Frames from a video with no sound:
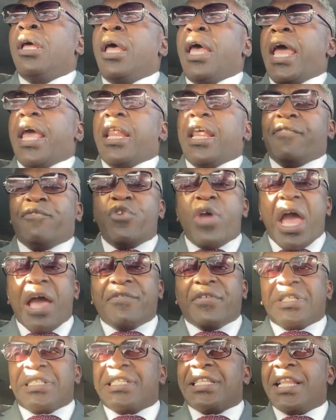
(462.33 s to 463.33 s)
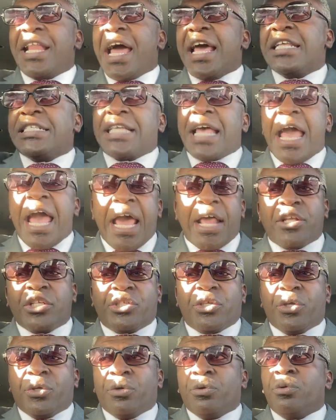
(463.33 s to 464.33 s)
And if you have the slightest
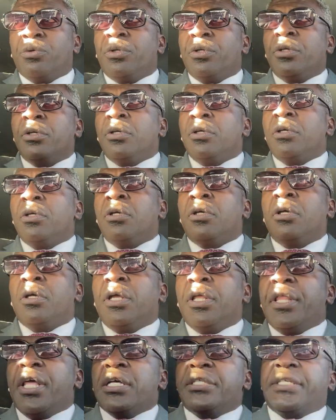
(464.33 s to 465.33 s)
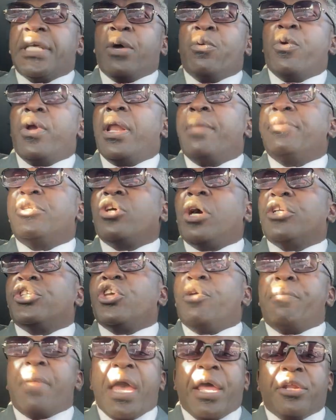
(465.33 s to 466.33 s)
attitude, they'll say, well, let me talk to
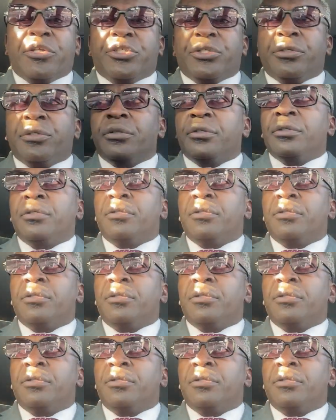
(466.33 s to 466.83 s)
your manager